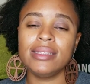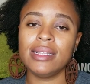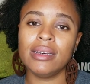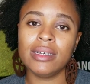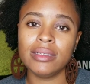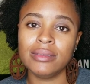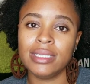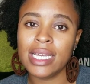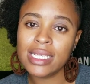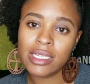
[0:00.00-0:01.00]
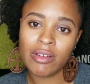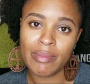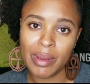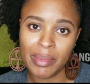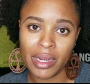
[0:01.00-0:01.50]
the things to
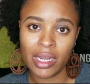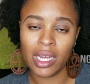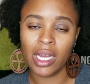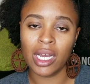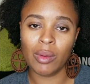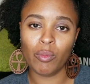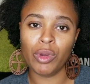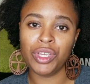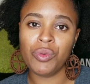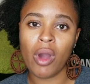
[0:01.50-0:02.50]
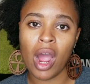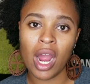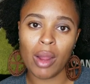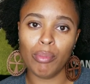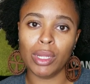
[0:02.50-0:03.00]
remember when you
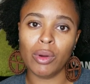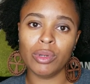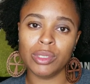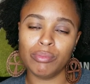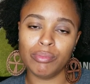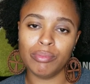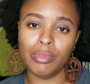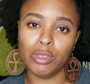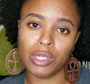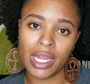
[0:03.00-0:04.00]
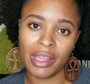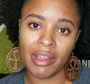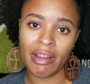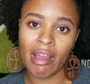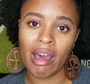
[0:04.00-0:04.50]
are blowing blow drying your
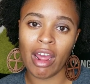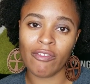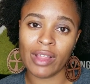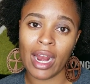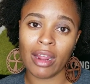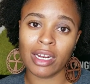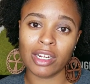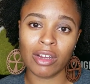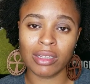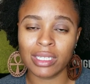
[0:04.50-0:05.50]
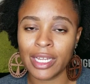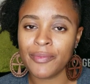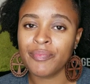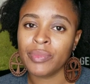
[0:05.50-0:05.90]
hair out or flat iron or curling it.